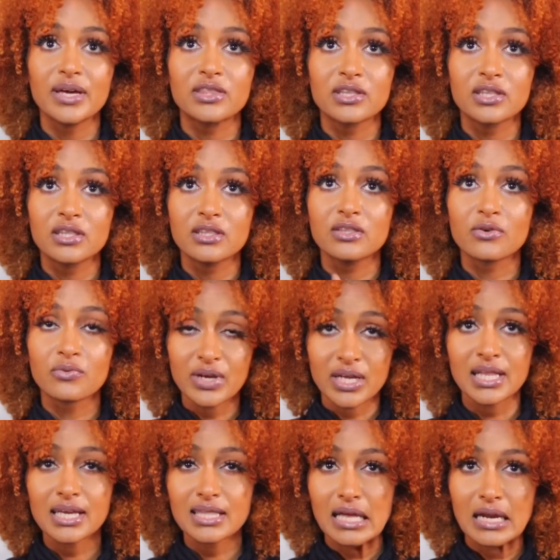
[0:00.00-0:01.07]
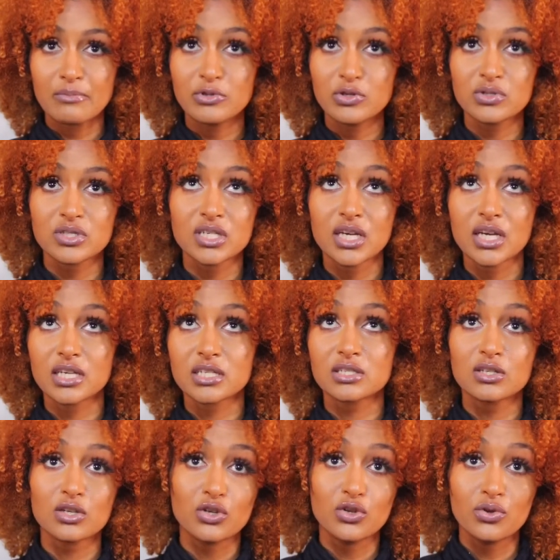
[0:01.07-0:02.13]
And the ring light that I'm using is
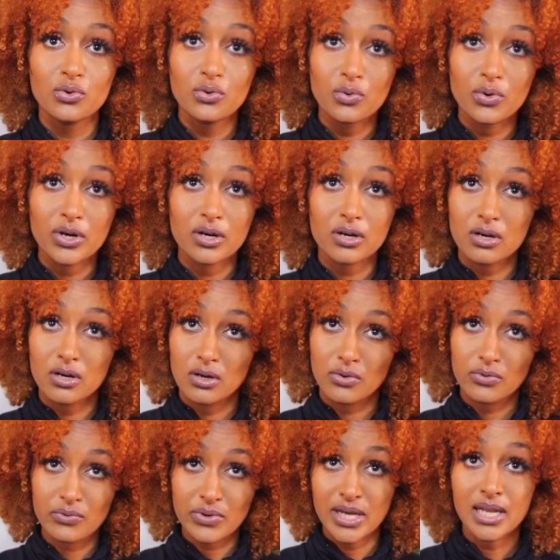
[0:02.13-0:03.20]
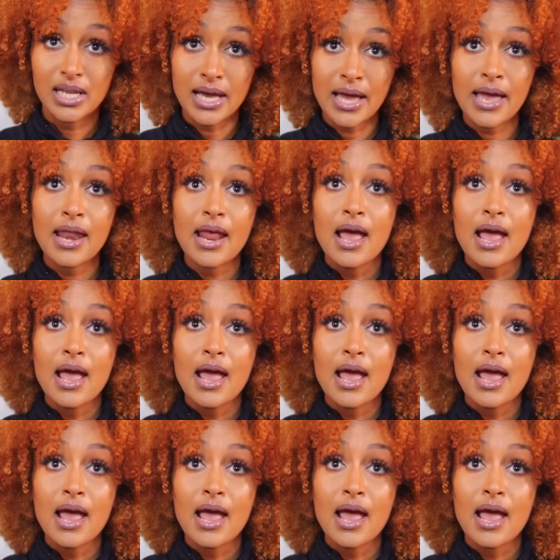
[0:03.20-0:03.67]
the Neewer ring light.